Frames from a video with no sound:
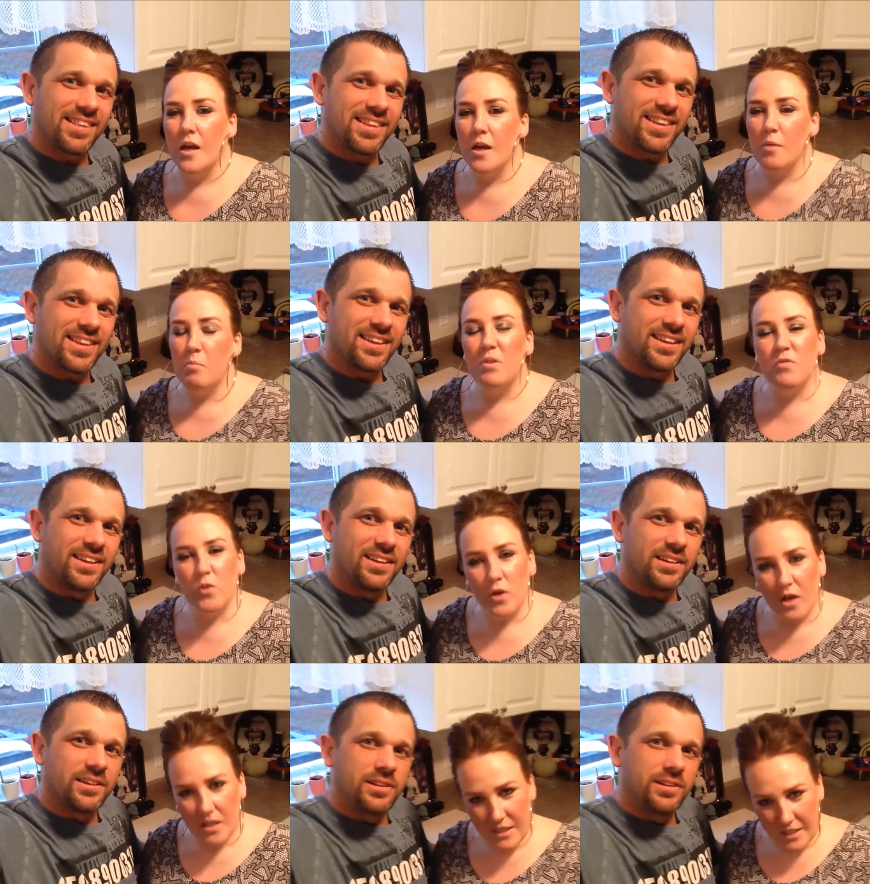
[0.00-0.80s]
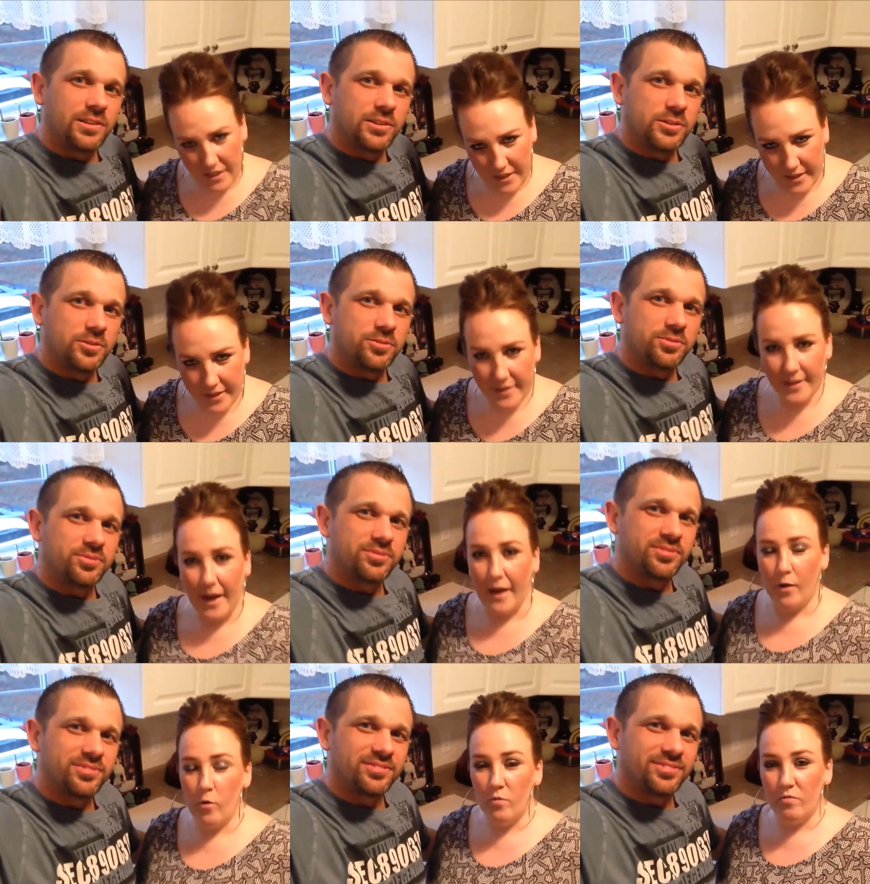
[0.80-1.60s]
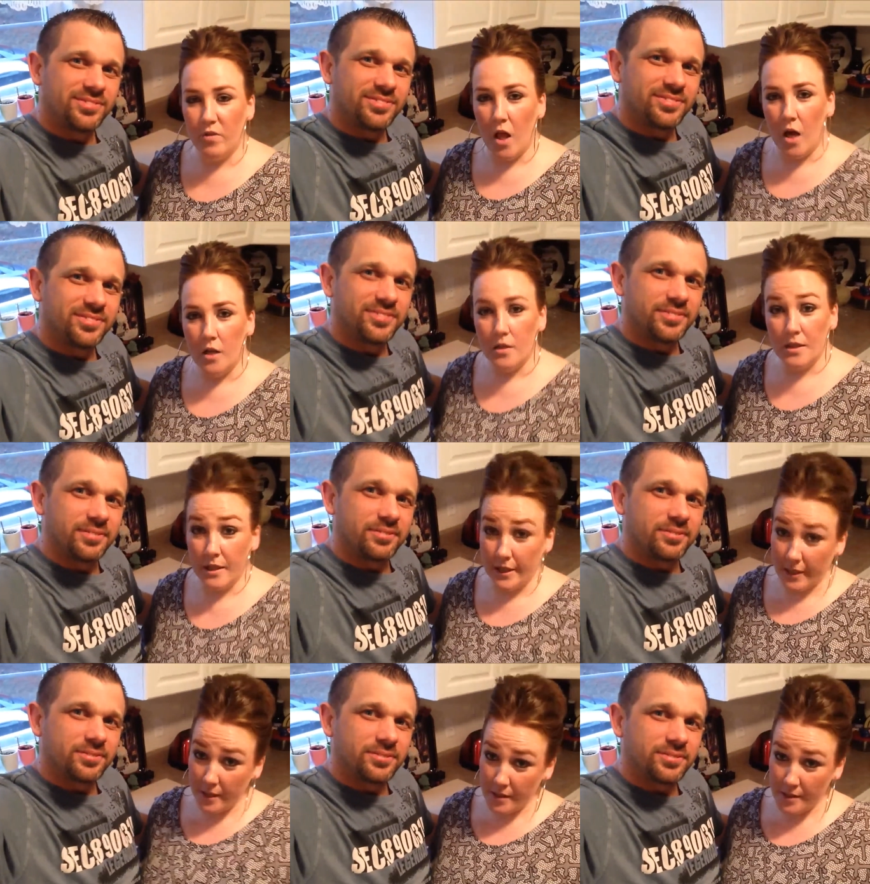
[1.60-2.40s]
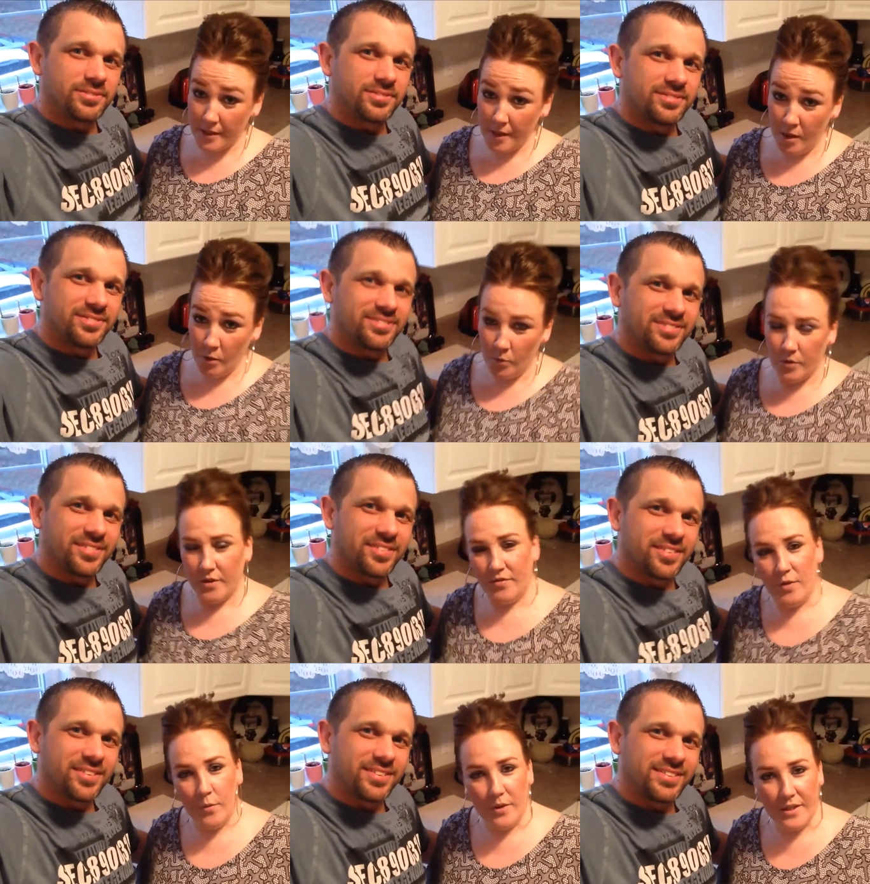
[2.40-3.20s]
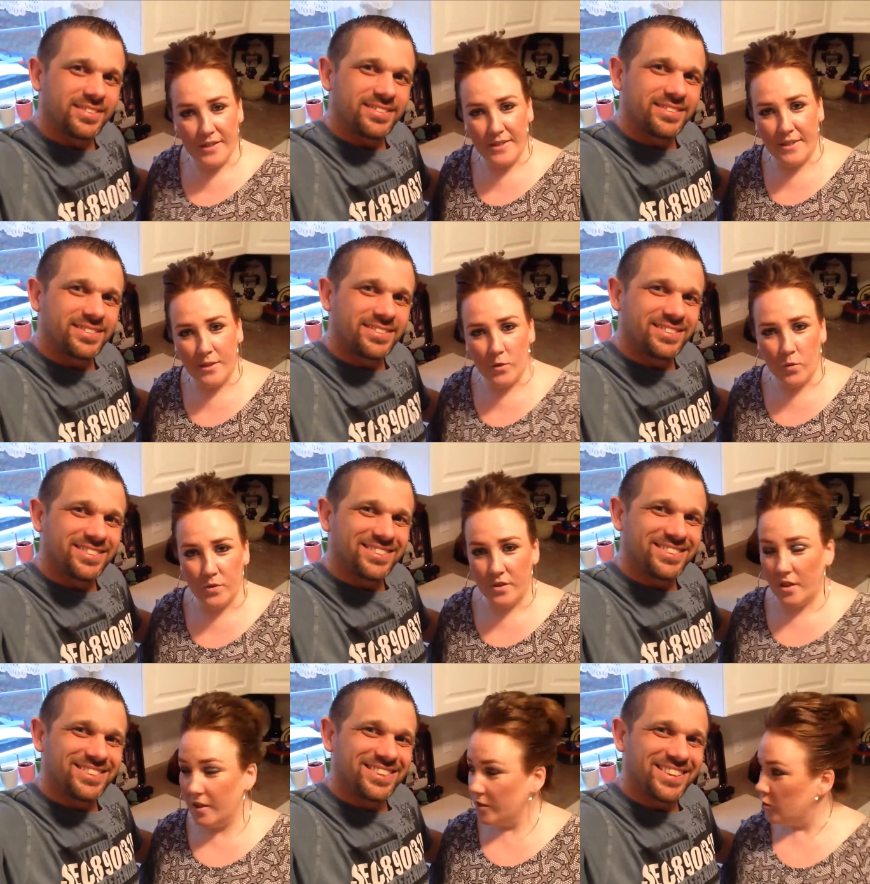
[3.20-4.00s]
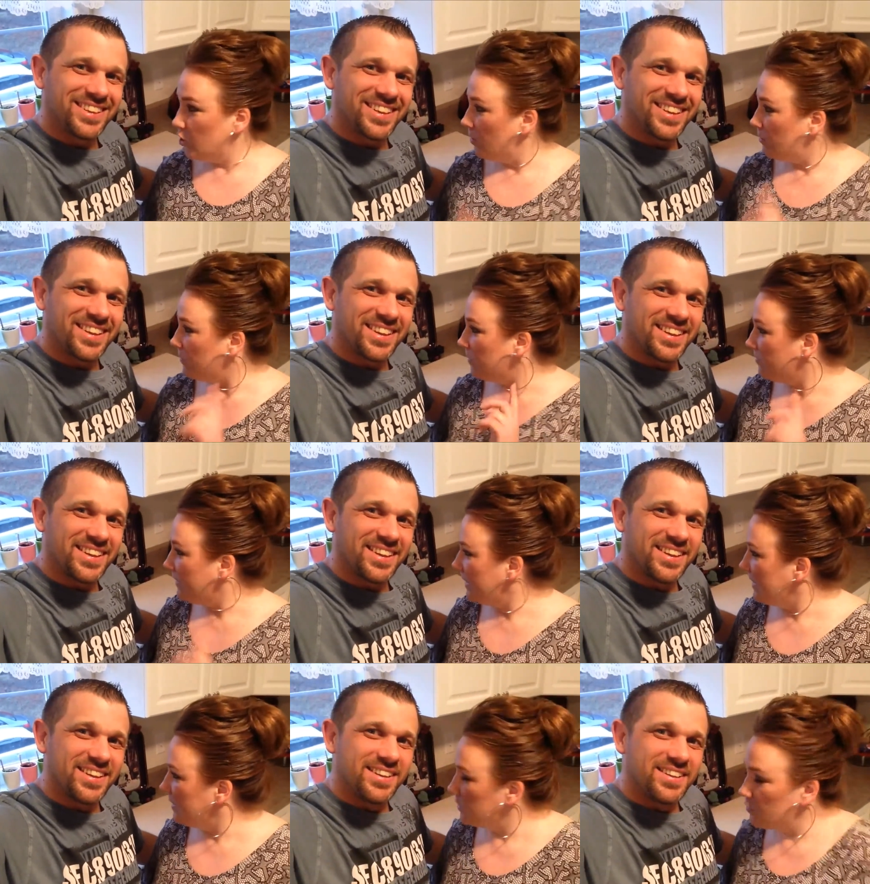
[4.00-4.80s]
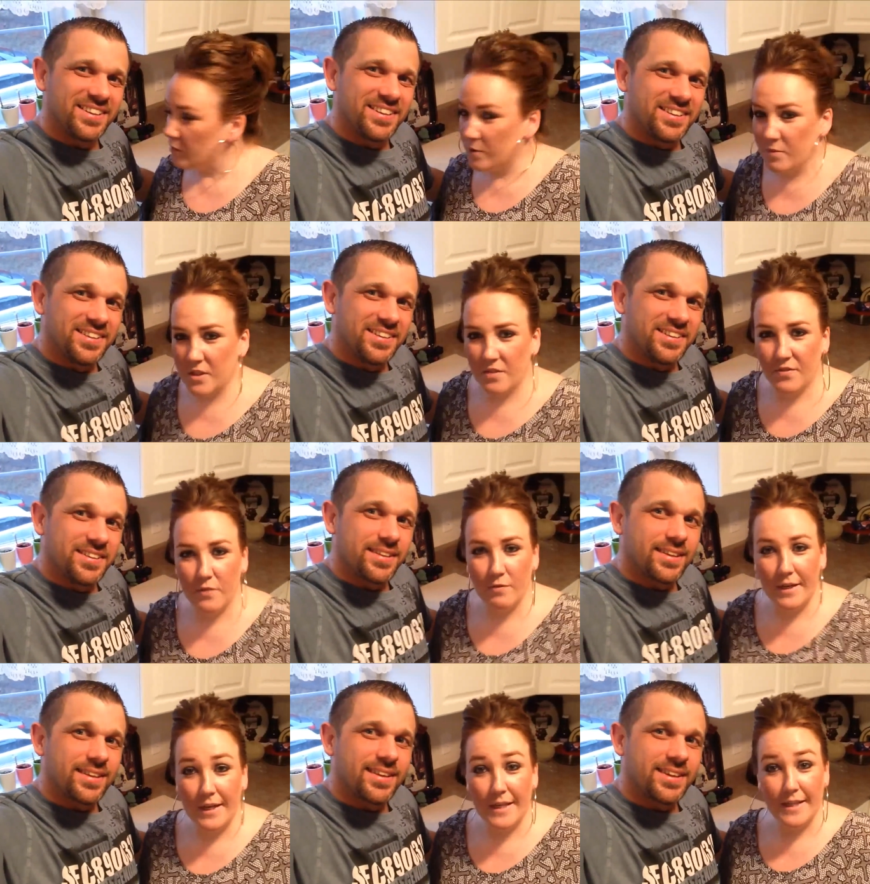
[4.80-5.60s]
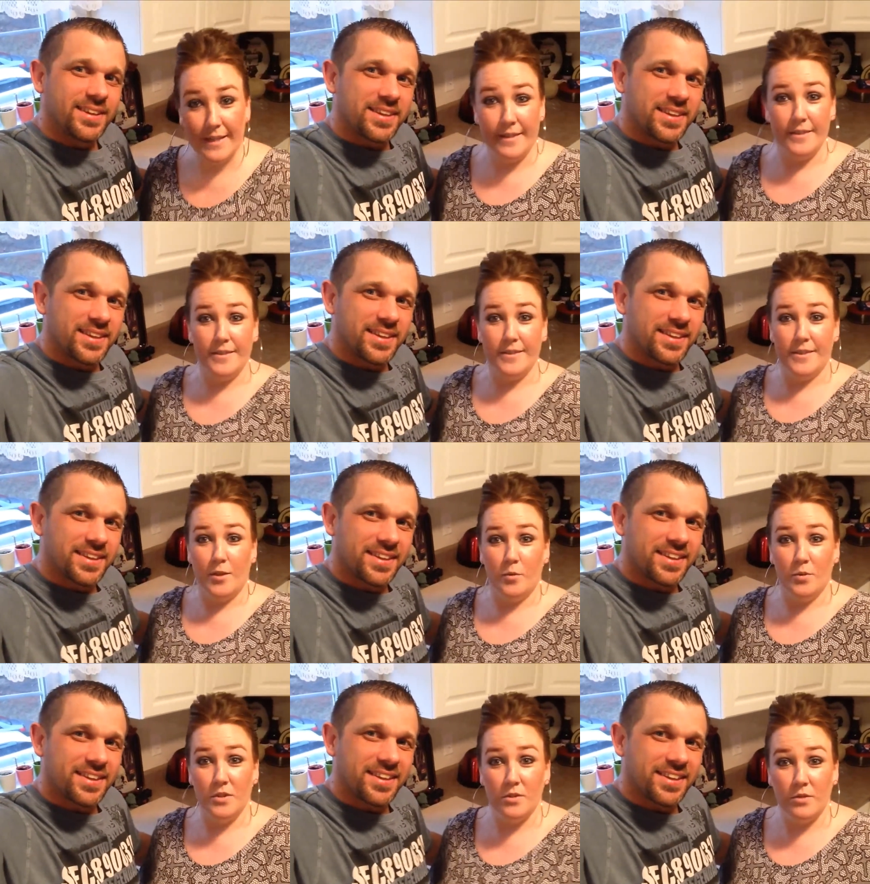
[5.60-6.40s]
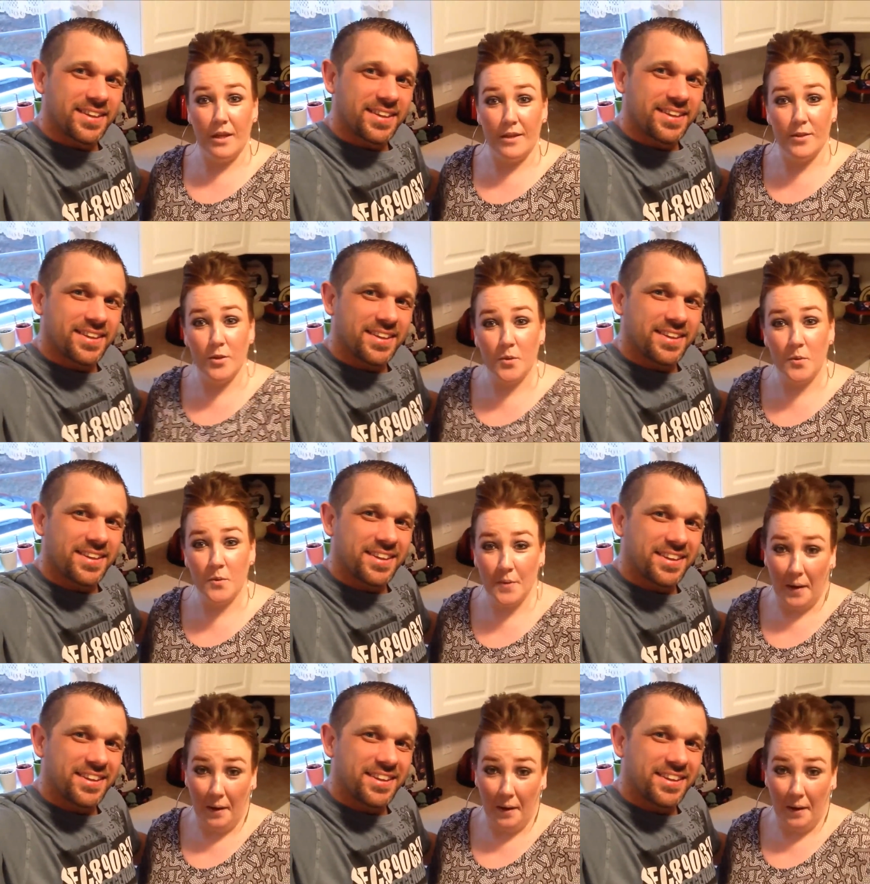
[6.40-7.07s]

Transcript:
Speaker 1: Um, but if you guys like at-home vlogs, let us know. If you want to see us go outside and jump in the rain and do some stuff in the rain, let us know. We'll do that too.